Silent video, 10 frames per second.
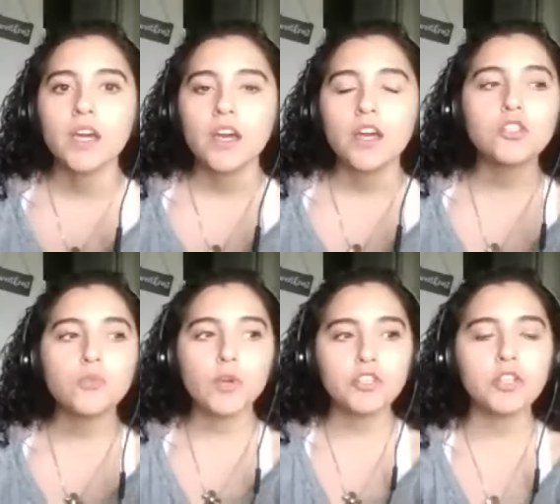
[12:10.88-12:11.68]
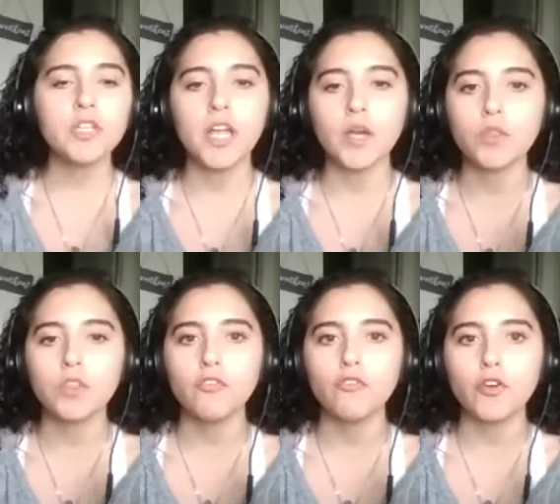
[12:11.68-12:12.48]
because originally like
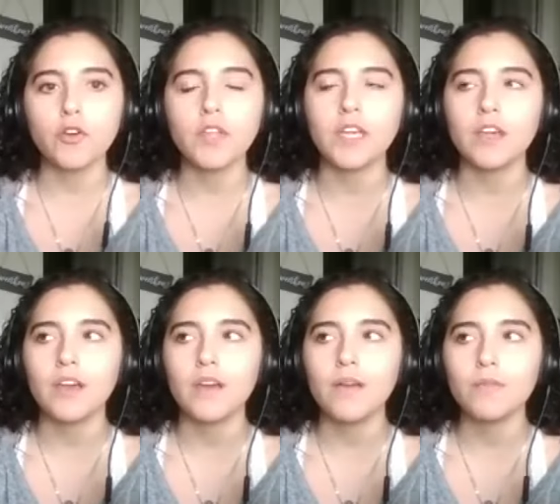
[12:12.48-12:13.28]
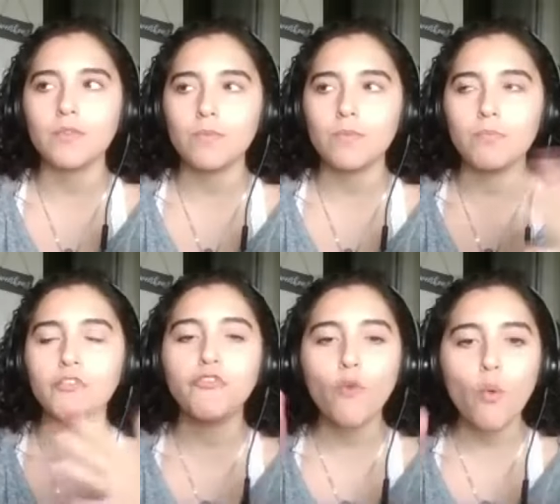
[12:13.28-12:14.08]
with the first like
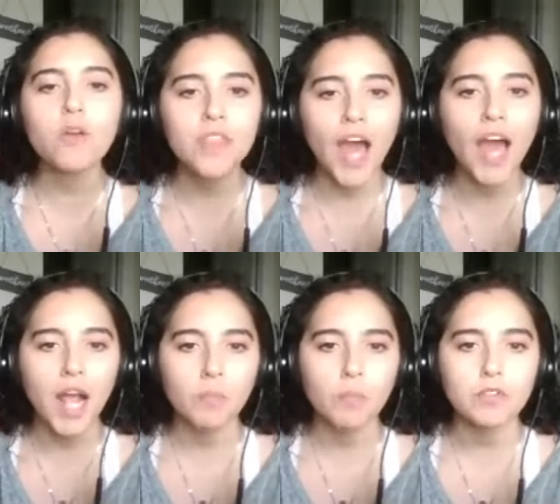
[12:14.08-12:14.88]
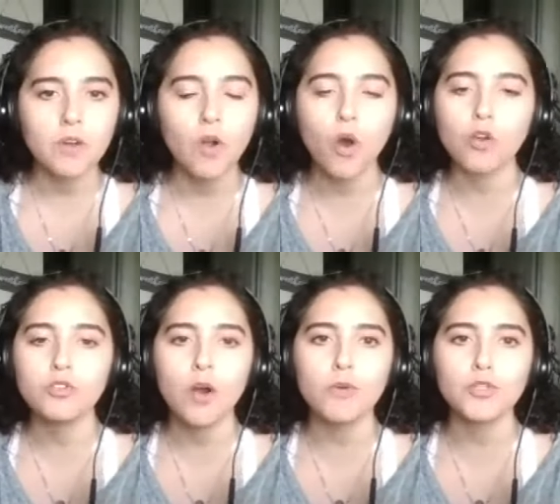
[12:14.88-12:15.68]
before that episode, all you
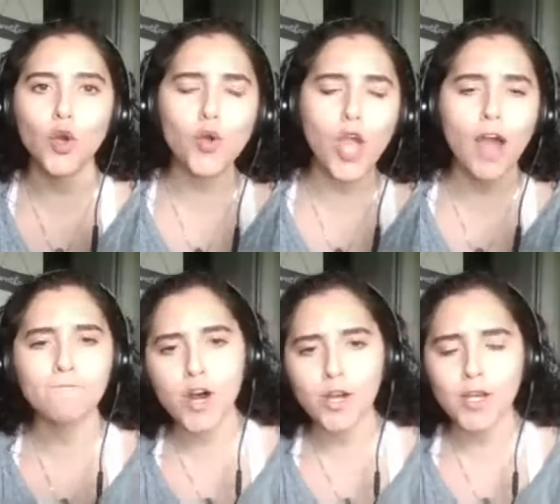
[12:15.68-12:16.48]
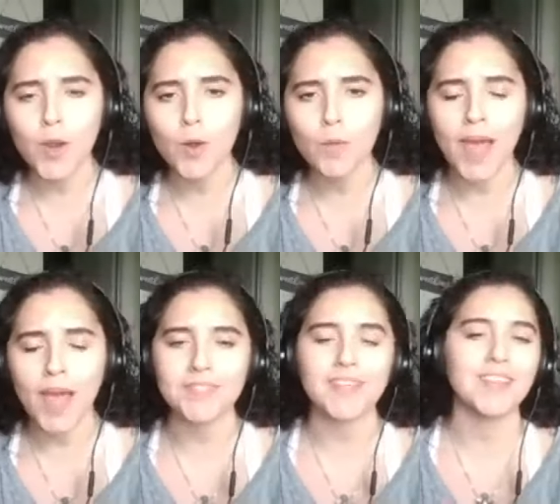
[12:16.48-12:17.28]
saw was like, oh yeah, fuck Carole Baskin.